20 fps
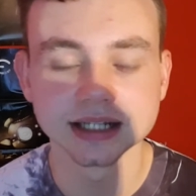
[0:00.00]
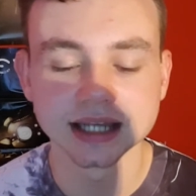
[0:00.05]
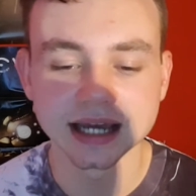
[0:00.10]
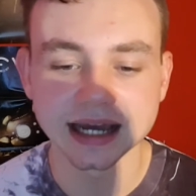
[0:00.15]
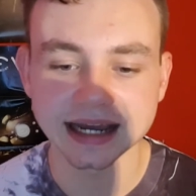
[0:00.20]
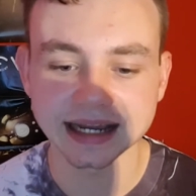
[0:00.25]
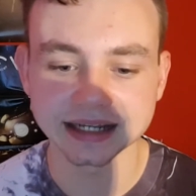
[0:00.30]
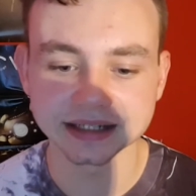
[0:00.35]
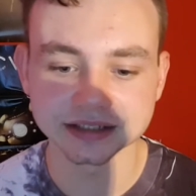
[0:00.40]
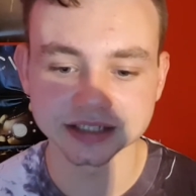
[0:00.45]

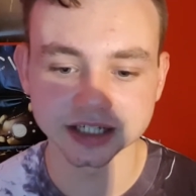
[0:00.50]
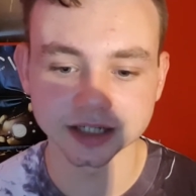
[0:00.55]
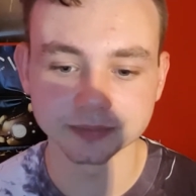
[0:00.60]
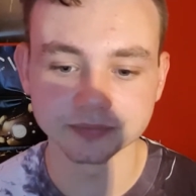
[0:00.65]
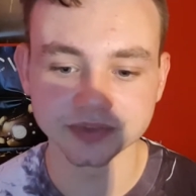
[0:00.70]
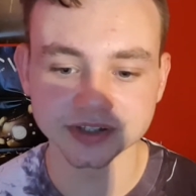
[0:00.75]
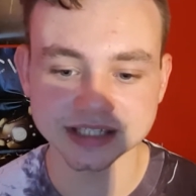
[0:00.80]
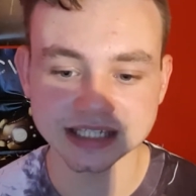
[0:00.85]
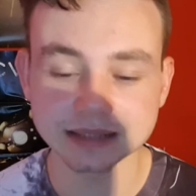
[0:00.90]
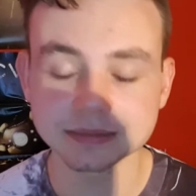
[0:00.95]
And um,
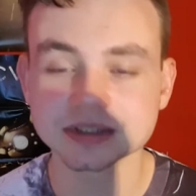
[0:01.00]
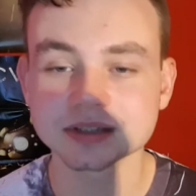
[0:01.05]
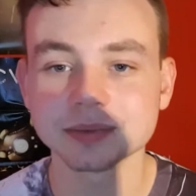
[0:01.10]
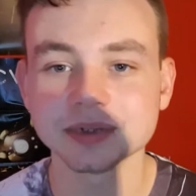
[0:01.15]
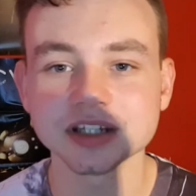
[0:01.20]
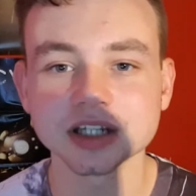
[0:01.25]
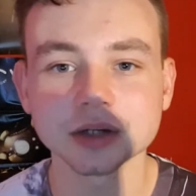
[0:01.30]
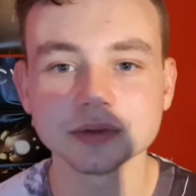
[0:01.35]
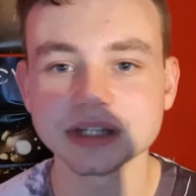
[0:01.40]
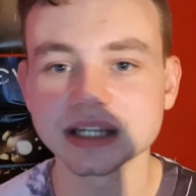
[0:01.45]
there seems to be
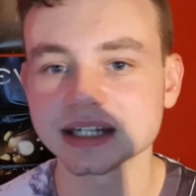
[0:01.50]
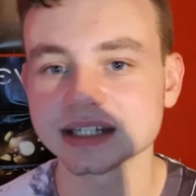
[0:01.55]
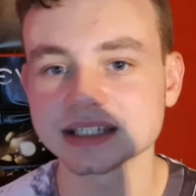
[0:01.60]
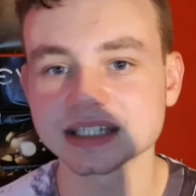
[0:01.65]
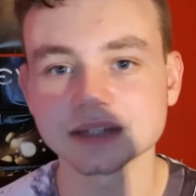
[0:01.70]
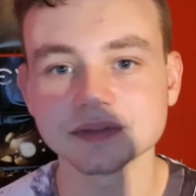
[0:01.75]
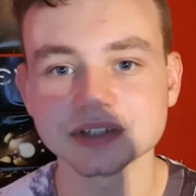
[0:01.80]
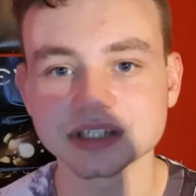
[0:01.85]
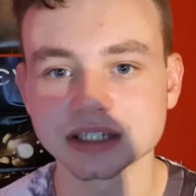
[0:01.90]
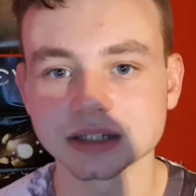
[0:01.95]
no
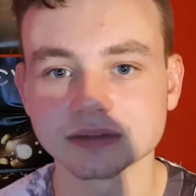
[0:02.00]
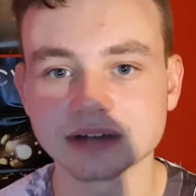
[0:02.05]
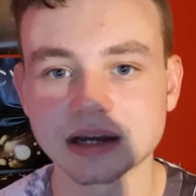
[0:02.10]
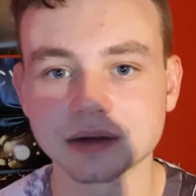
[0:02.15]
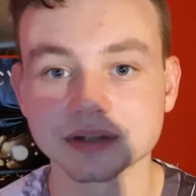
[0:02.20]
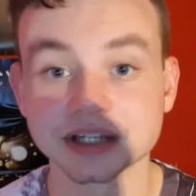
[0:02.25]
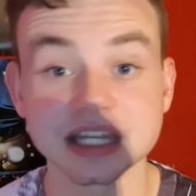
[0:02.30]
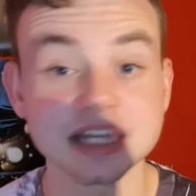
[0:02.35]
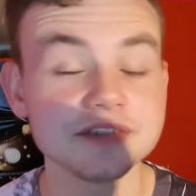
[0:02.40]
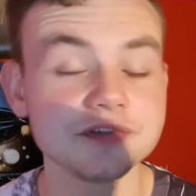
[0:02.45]
negativity
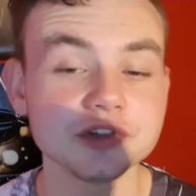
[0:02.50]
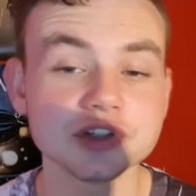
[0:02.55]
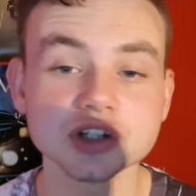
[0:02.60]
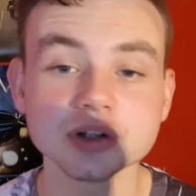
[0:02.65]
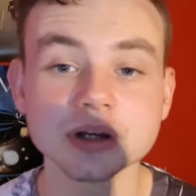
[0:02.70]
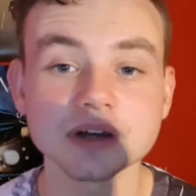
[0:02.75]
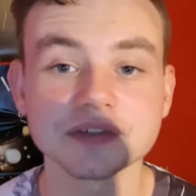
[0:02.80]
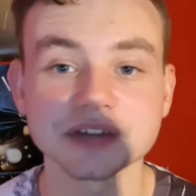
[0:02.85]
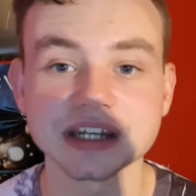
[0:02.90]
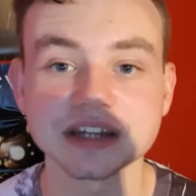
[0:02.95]
around it. If you do
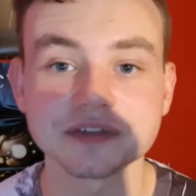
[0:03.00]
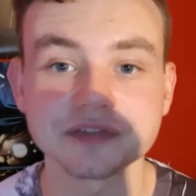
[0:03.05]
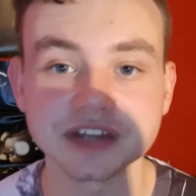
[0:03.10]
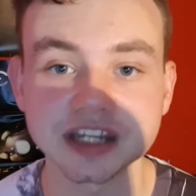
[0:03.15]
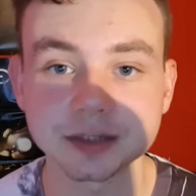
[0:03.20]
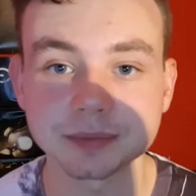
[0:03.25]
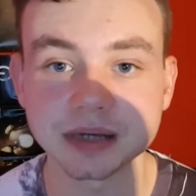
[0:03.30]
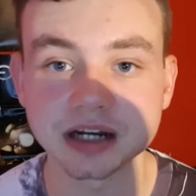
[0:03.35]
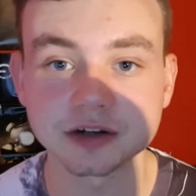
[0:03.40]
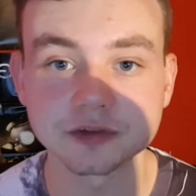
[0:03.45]
have any
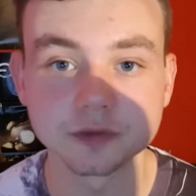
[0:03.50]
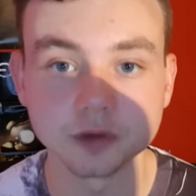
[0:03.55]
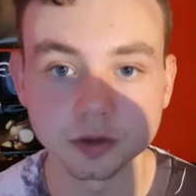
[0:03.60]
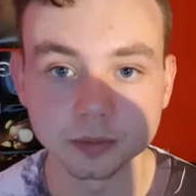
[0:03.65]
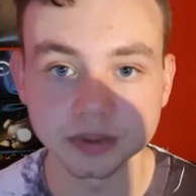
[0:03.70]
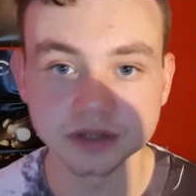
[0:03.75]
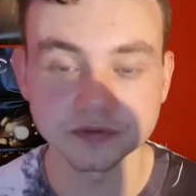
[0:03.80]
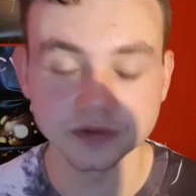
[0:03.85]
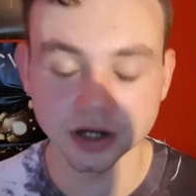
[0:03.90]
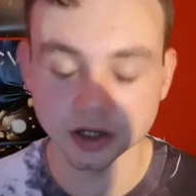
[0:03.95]
feedback for
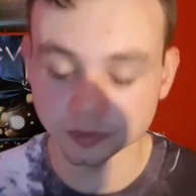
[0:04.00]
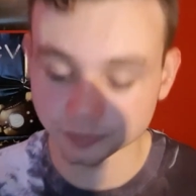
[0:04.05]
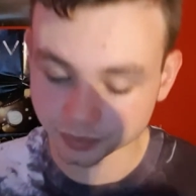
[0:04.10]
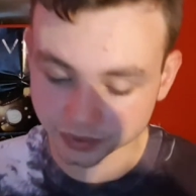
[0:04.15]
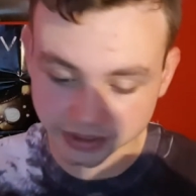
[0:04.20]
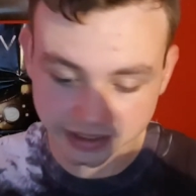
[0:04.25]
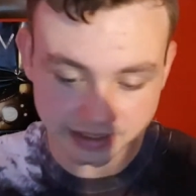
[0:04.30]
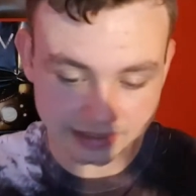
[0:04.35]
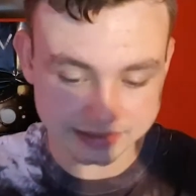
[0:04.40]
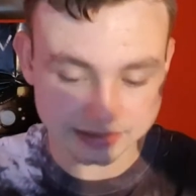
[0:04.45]
me though,
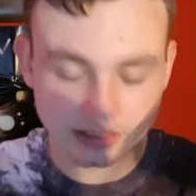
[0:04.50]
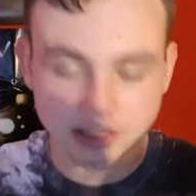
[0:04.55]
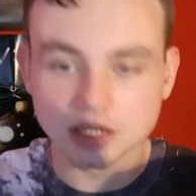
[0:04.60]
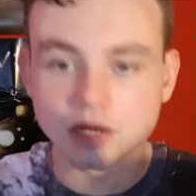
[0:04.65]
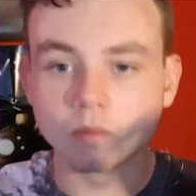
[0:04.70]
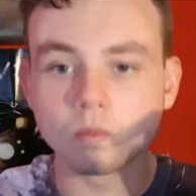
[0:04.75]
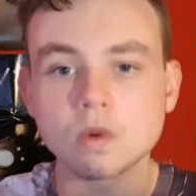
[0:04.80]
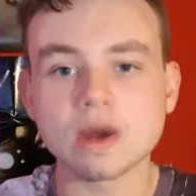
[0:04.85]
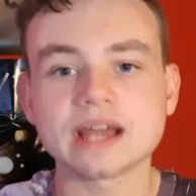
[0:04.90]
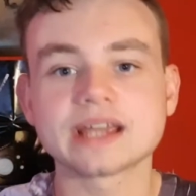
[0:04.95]
please
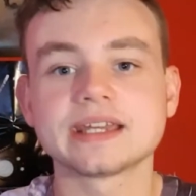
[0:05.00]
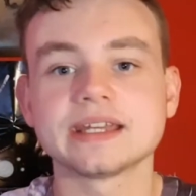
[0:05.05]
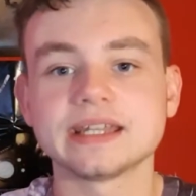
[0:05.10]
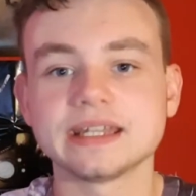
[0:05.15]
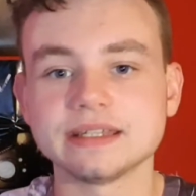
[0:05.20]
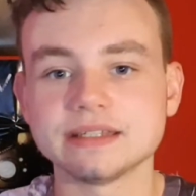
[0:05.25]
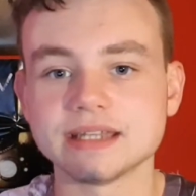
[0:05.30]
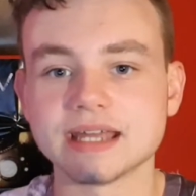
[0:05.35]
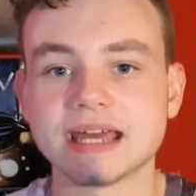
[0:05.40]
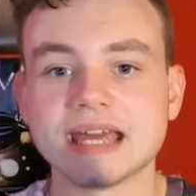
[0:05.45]
whack it
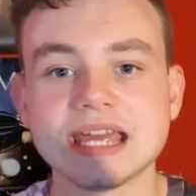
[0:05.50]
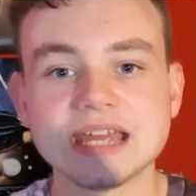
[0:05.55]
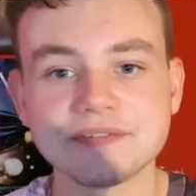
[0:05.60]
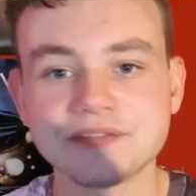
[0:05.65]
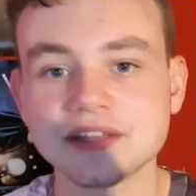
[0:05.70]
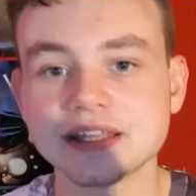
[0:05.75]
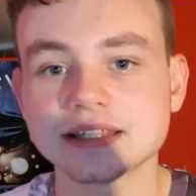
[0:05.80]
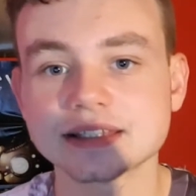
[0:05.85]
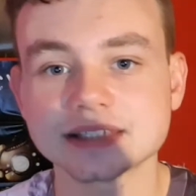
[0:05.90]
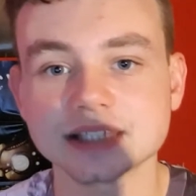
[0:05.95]
in there. If
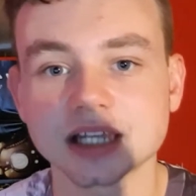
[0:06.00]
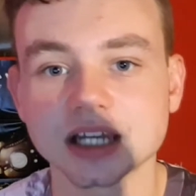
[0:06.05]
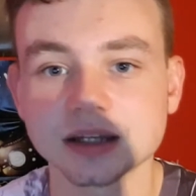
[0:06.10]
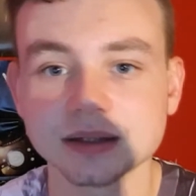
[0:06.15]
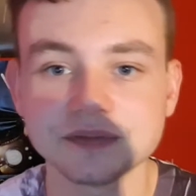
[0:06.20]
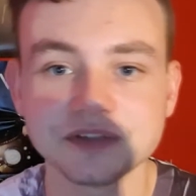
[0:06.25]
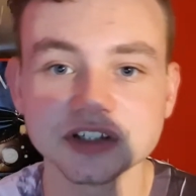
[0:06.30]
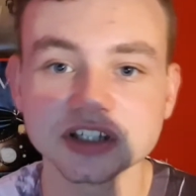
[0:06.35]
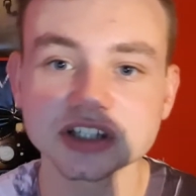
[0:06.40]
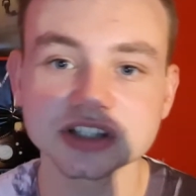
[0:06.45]
it's uh,
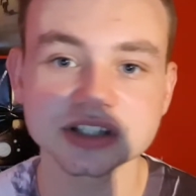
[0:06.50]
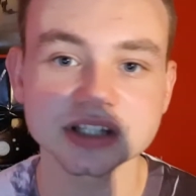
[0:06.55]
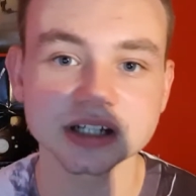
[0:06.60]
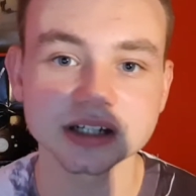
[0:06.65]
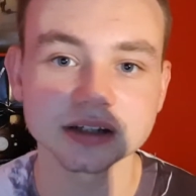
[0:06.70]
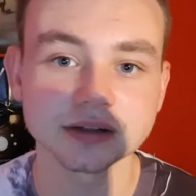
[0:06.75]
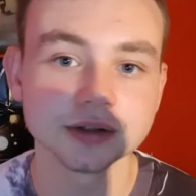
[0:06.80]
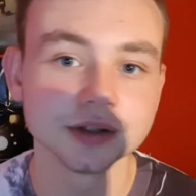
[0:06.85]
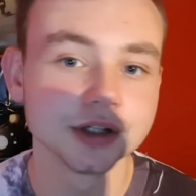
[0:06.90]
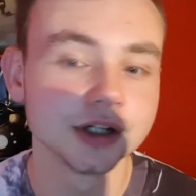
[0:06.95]
if you're just
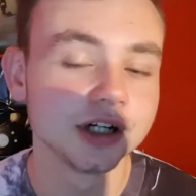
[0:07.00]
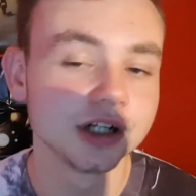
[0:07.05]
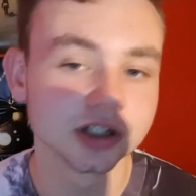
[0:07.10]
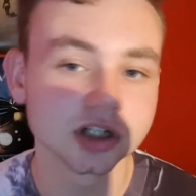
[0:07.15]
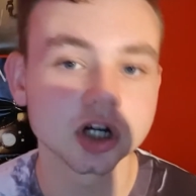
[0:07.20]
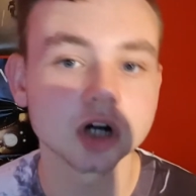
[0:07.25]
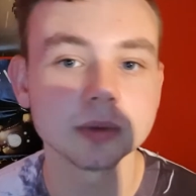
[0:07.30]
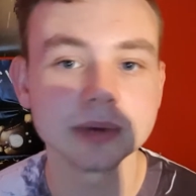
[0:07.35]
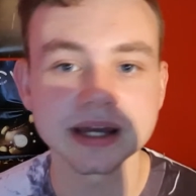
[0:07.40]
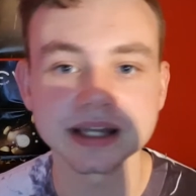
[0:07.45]
gonna
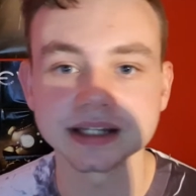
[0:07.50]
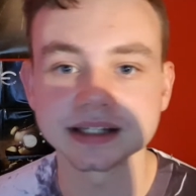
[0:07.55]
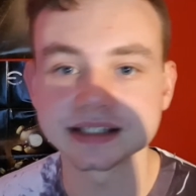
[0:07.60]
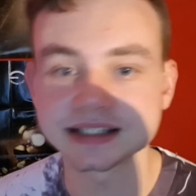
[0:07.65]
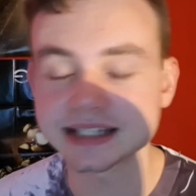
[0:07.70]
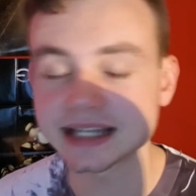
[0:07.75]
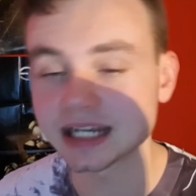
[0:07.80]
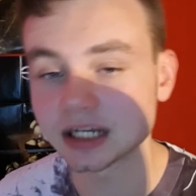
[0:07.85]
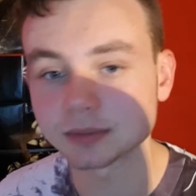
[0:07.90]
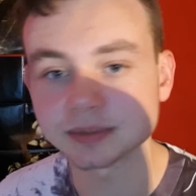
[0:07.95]
comment and
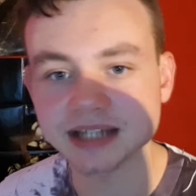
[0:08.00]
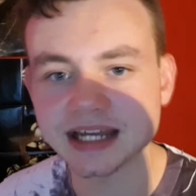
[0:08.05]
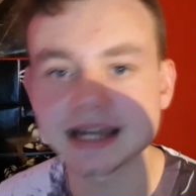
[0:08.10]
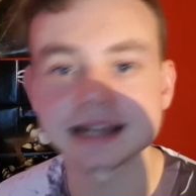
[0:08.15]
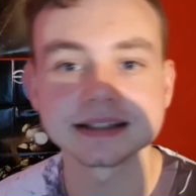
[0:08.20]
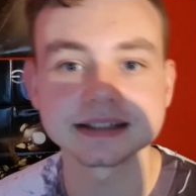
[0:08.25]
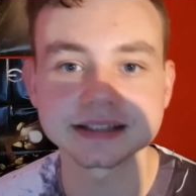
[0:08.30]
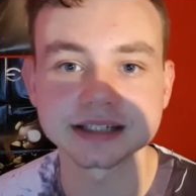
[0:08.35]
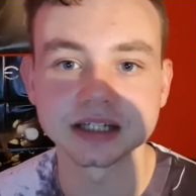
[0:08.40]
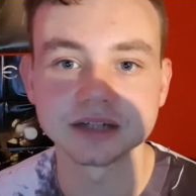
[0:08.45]
say I'm
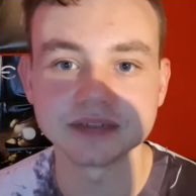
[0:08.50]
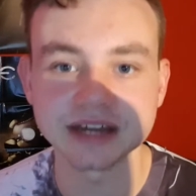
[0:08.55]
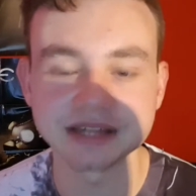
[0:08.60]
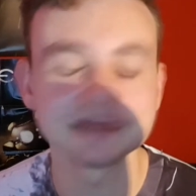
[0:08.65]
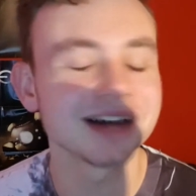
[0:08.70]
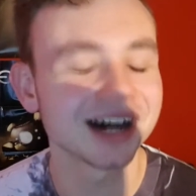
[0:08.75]
cancer, then